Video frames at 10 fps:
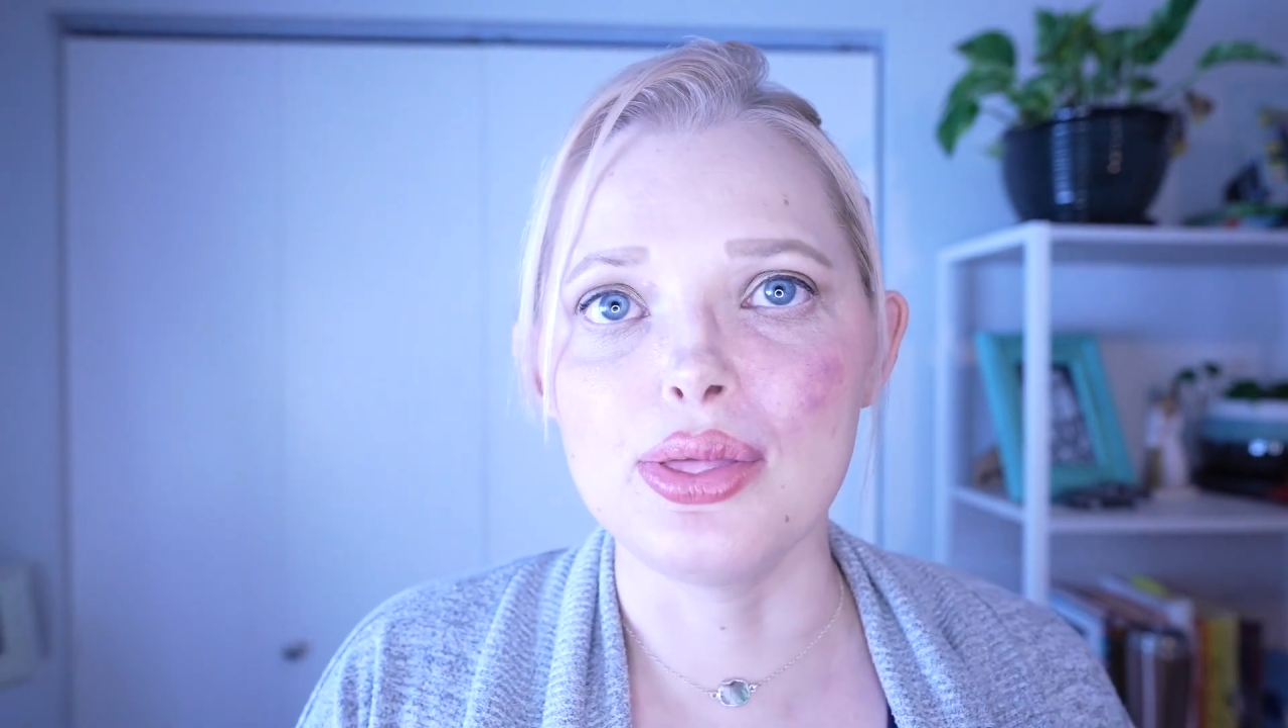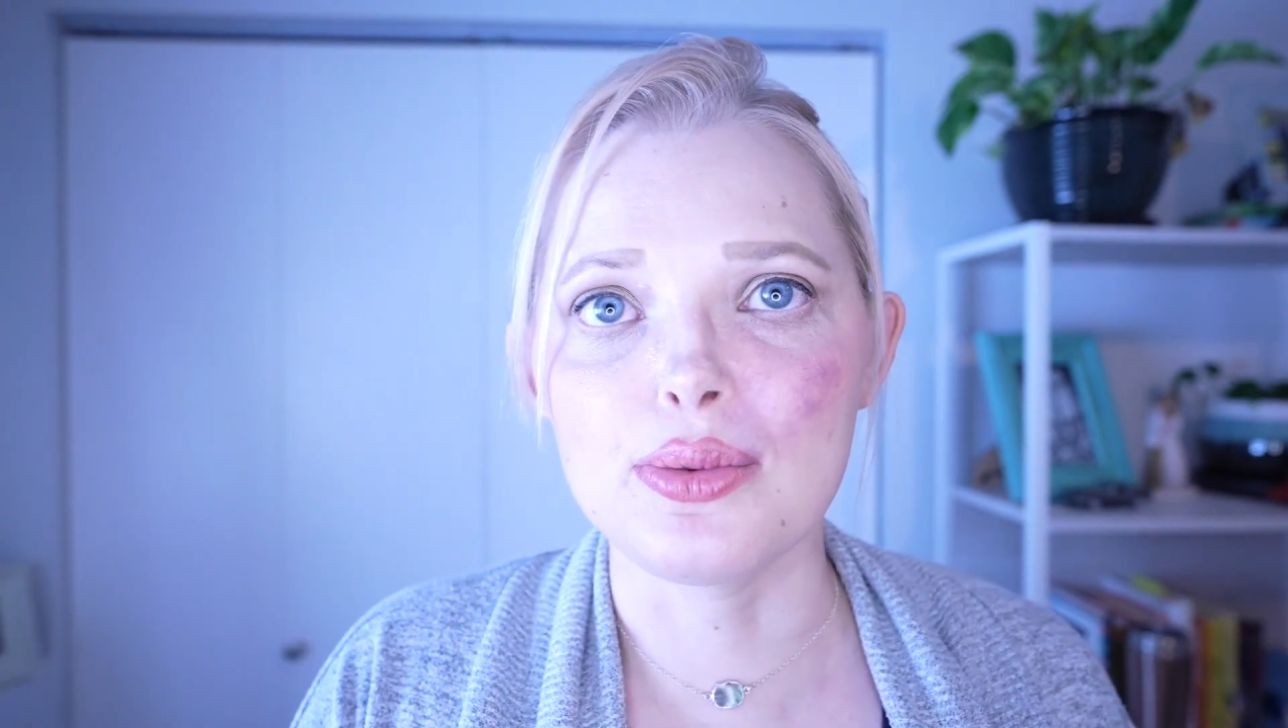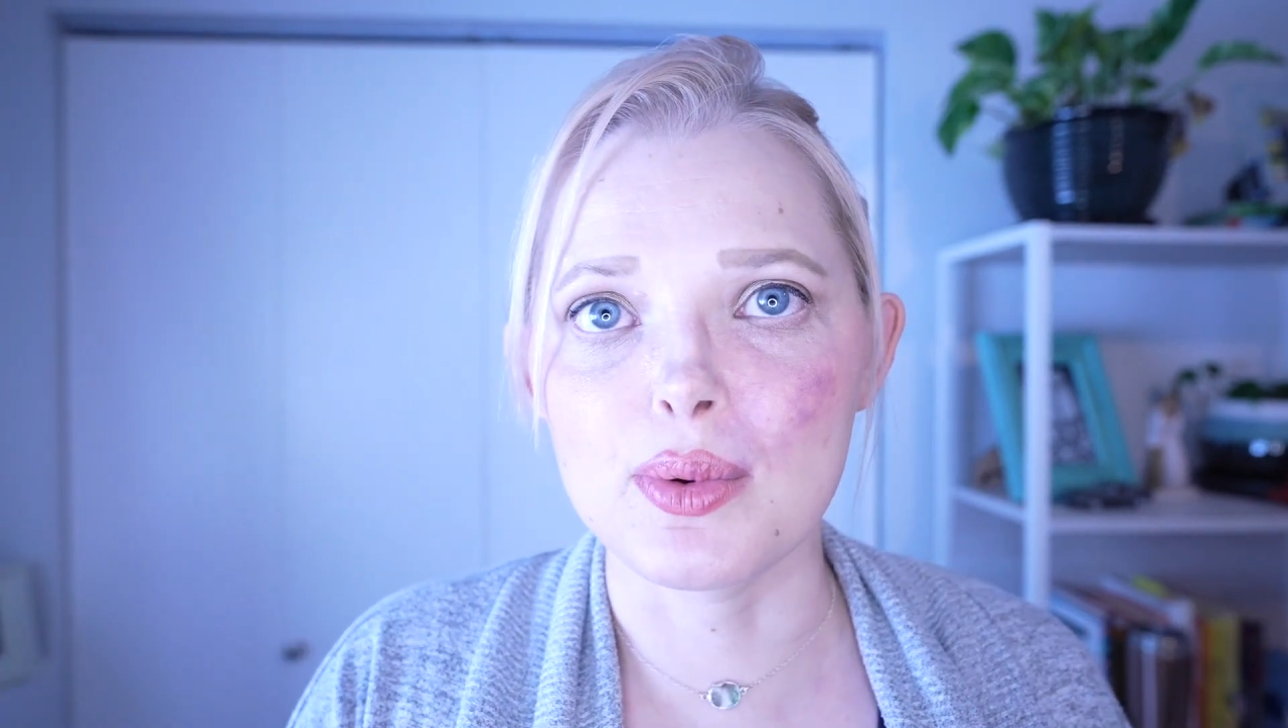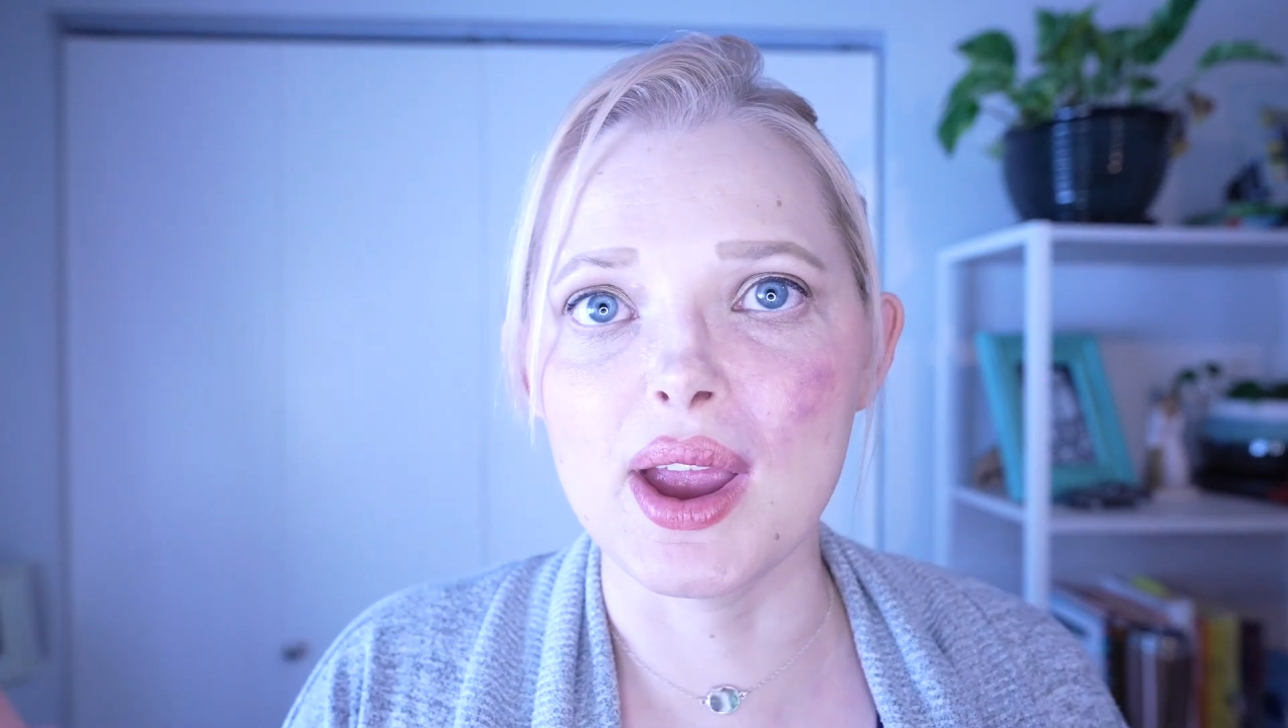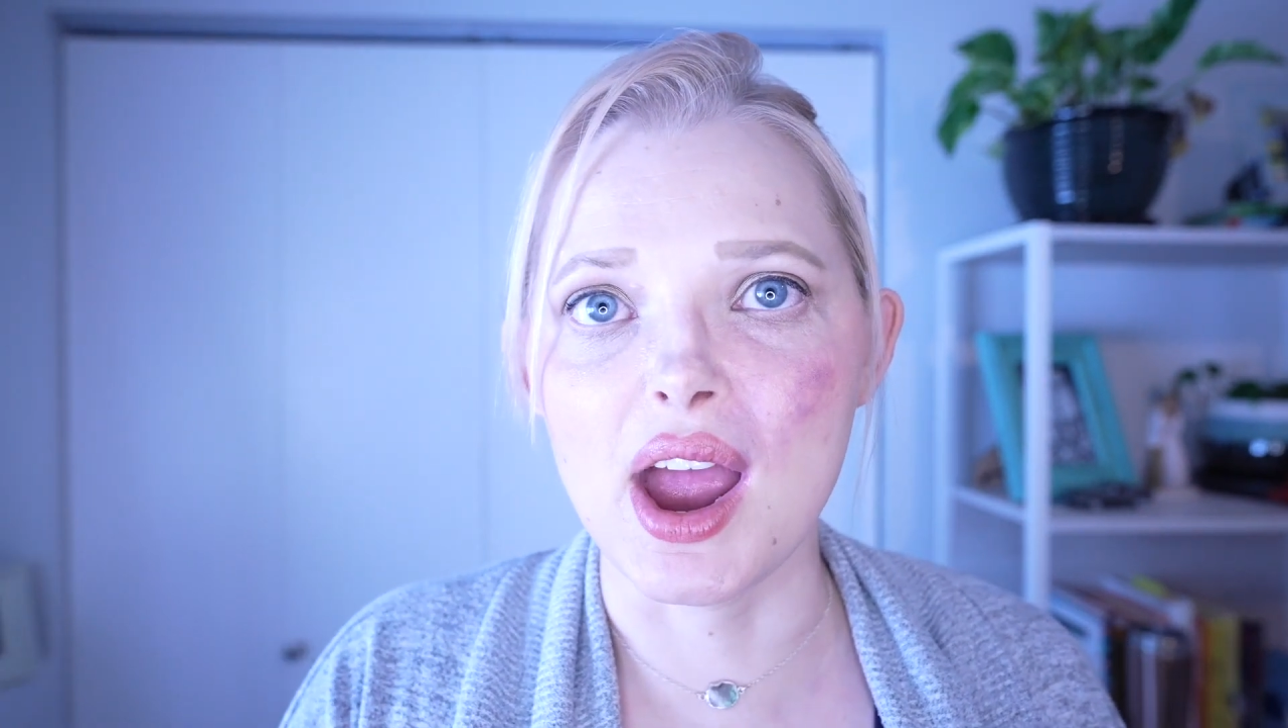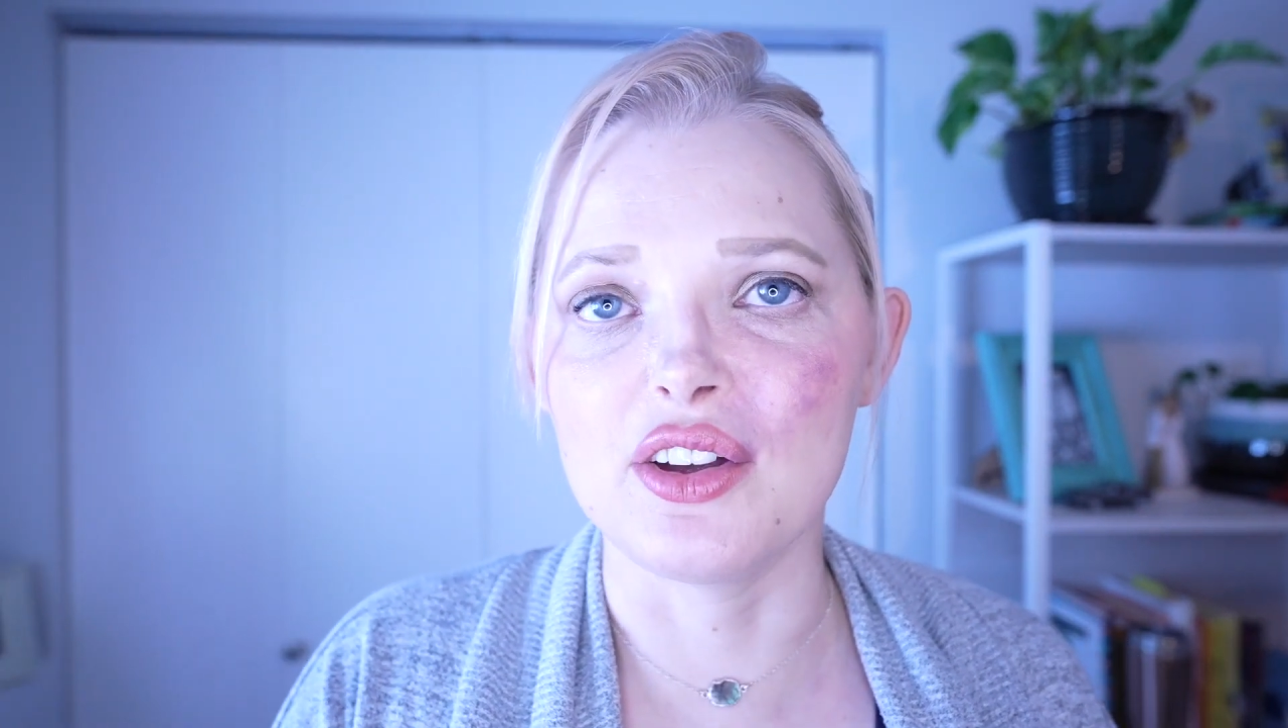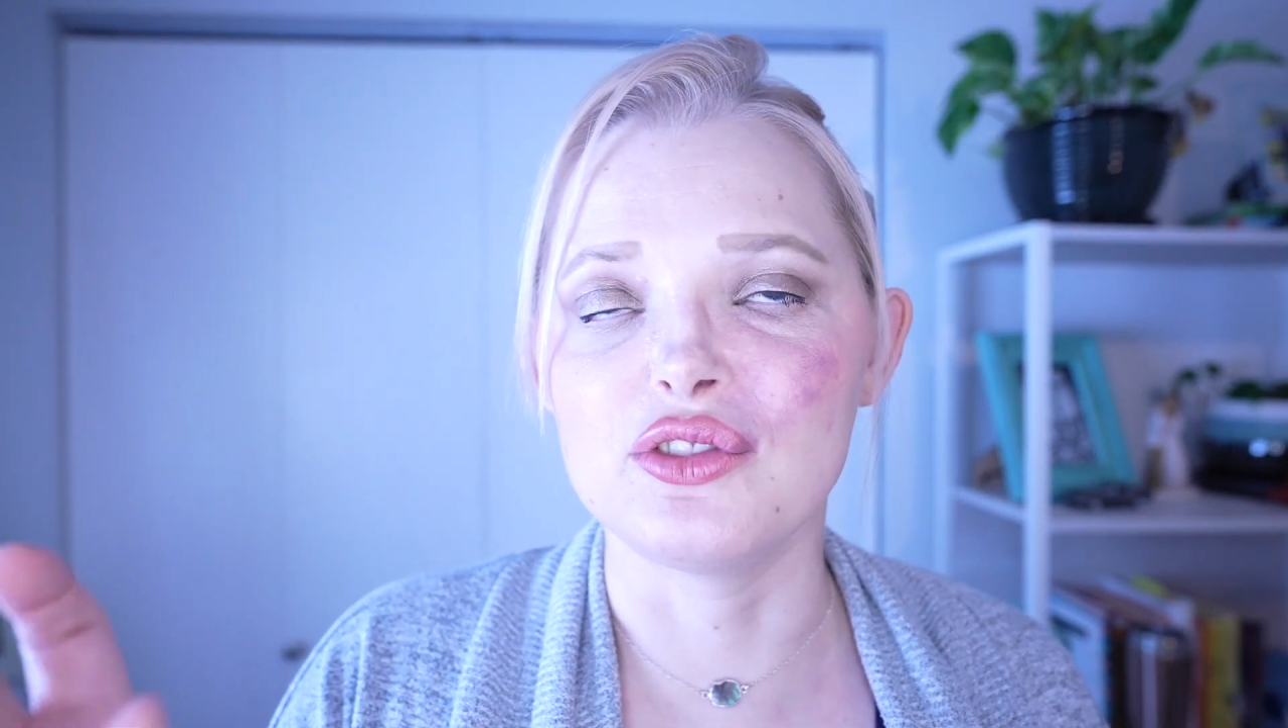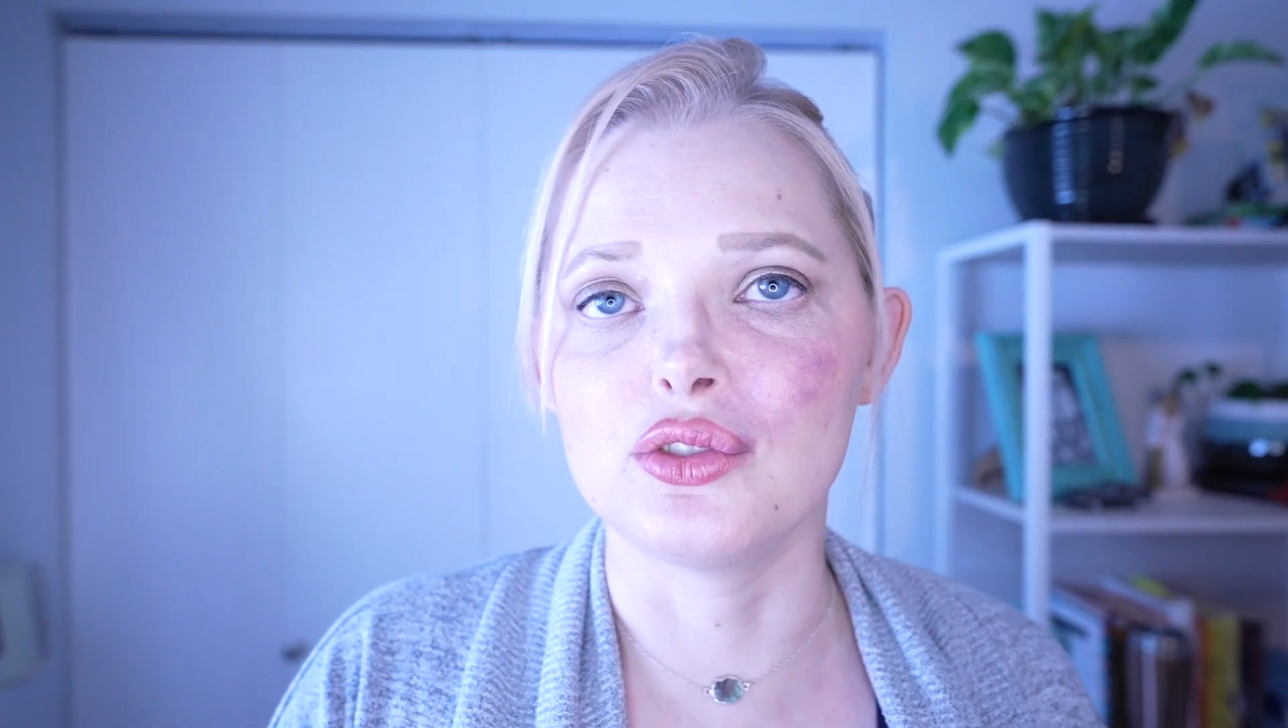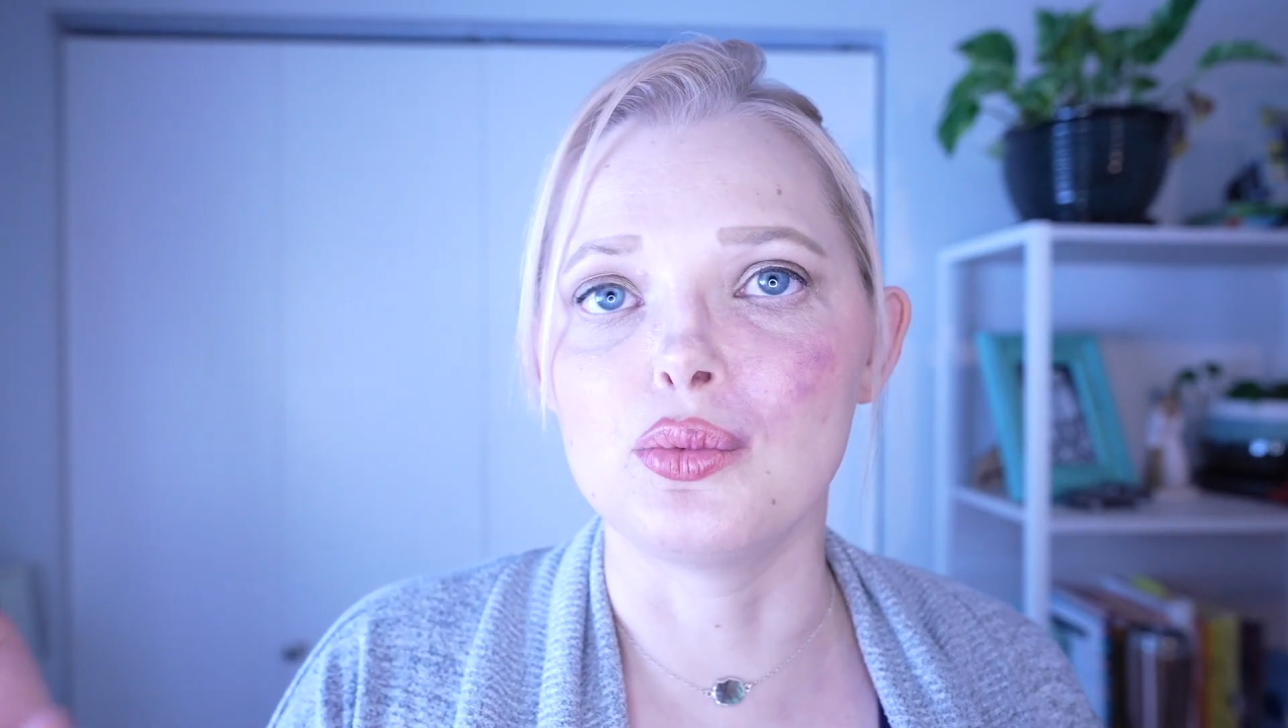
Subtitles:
300